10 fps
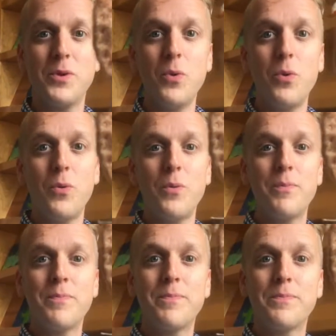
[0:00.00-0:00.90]
Oh,
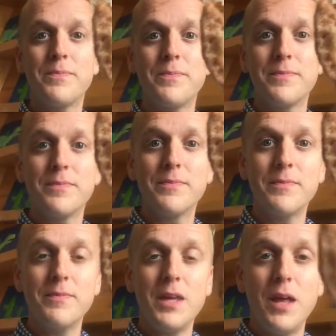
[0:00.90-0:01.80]

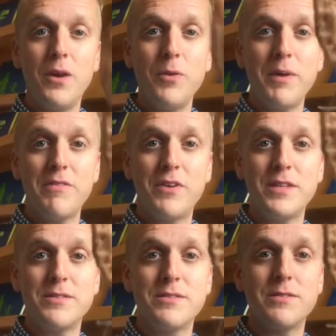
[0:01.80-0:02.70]
now, hello, my
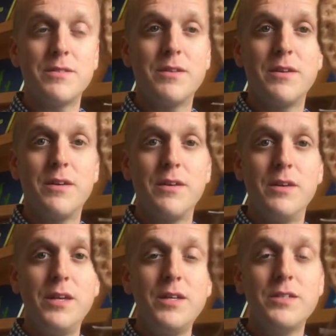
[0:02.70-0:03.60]
friends.
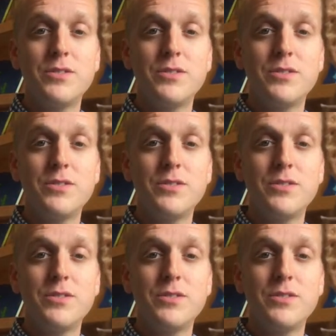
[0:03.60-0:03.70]
It